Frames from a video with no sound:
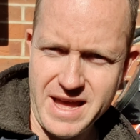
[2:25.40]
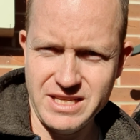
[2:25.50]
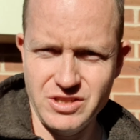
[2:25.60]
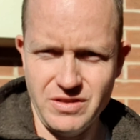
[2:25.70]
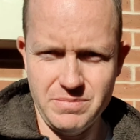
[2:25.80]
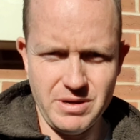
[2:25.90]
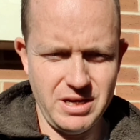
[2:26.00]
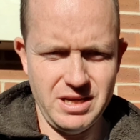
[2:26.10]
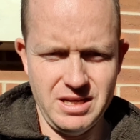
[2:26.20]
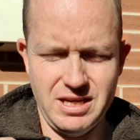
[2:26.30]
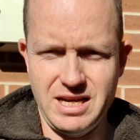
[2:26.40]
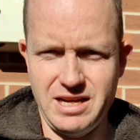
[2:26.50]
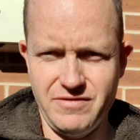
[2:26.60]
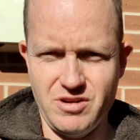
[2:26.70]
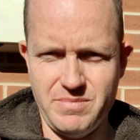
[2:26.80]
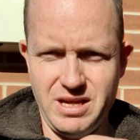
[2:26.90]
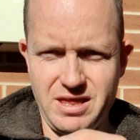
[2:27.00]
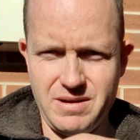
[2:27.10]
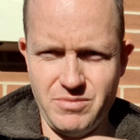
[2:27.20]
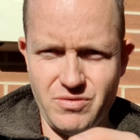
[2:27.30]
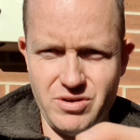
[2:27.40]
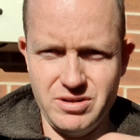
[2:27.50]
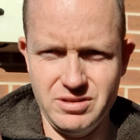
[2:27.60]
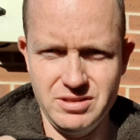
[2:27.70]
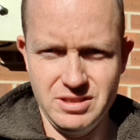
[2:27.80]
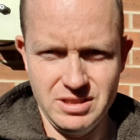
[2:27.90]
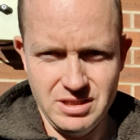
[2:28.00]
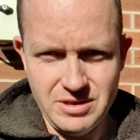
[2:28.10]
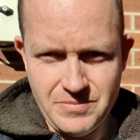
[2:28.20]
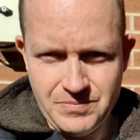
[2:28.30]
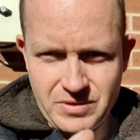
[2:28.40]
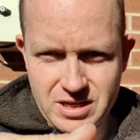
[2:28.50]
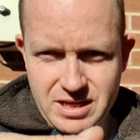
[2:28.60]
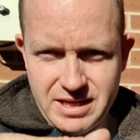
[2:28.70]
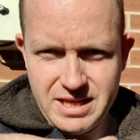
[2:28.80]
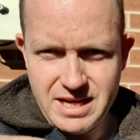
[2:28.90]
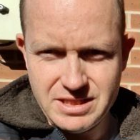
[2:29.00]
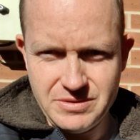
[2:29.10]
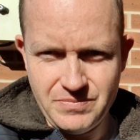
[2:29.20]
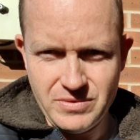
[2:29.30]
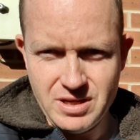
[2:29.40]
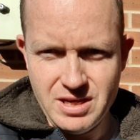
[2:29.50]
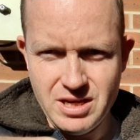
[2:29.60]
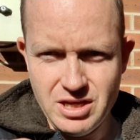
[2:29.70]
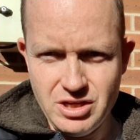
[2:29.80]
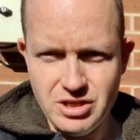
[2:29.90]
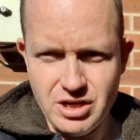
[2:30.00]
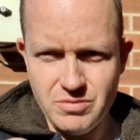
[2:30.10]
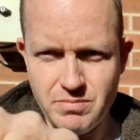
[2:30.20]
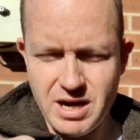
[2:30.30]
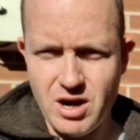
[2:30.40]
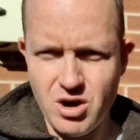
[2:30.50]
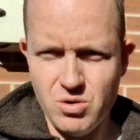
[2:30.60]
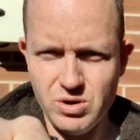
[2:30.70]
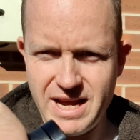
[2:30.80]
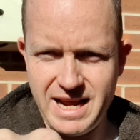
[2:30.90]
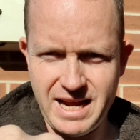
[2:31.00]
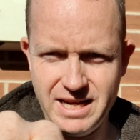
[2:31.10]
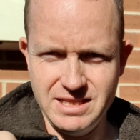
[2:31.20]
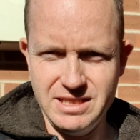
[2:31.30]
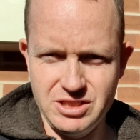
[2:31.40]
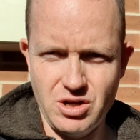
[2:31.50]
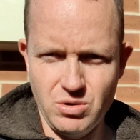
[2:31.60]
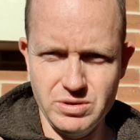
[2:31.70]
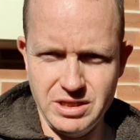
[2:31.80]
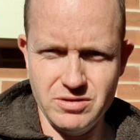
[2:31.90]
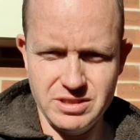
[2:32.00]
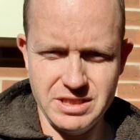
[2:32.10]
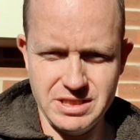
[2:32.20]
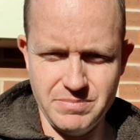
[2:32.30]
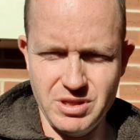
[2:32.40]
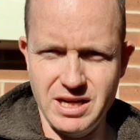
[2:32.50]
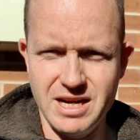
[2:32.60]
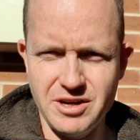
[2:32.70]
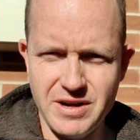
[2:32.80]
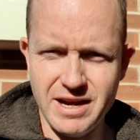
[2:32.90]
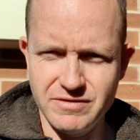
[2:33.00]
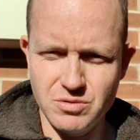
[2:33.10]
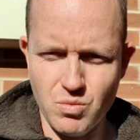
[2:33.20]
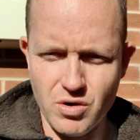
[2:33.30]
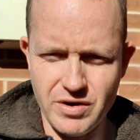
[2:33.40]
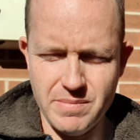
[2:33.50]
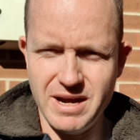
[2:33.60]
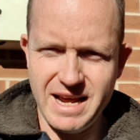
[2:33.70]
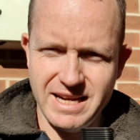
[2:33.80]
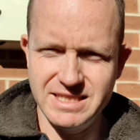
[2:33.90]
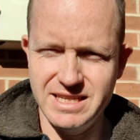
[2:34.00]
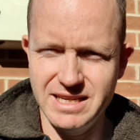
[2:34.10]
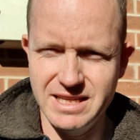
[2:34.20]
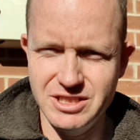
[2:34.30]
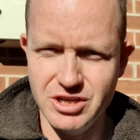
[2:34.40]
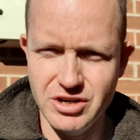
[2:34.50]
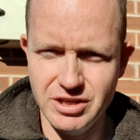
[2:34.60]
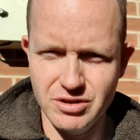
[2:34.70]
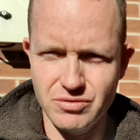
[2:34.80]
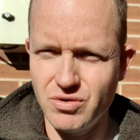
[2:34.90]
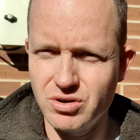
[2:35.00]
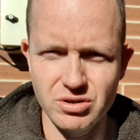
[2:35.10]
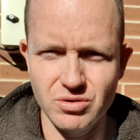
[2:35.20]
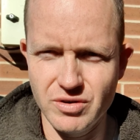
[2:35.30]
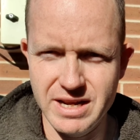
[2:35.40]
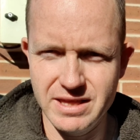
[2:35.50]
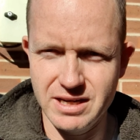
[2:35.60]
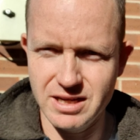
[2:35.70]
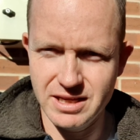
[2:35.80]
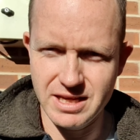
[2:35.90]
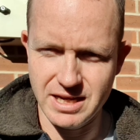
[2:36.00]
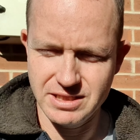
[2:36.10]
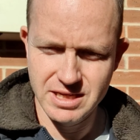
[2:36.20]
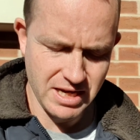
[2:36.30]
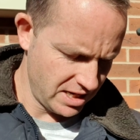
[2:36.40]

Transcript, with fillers: that's on the bike and I've got my thumb throttle like that, you know, my whole hand is holding on to something. I don't have to worry about accidentally turning the throttle or anything like that,